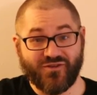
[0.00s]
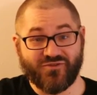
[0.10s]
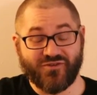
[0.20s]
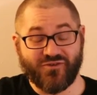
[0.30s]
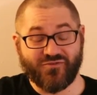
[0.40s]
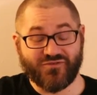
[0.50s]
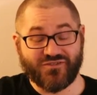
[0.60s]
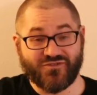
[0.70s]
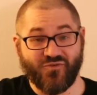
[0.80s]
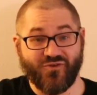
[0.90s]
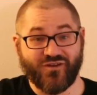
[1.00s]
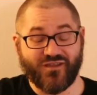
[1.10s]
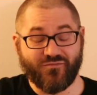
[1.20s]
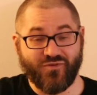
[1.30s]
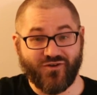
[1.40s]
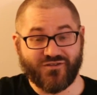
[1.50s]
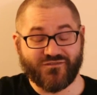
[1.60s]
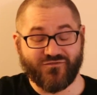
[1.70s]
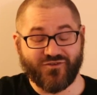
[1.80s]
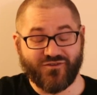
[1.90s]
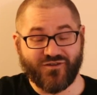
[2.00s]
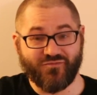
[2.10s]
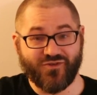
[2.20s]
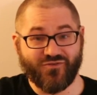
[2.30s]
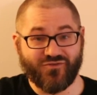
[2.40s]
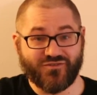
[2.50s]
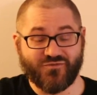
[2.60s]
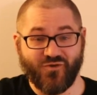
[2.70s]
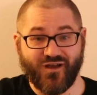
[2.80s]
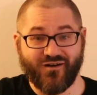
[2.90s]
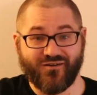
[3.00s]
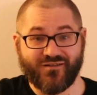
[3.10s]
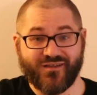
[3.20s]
able to go to a store and get parts for your computer as well.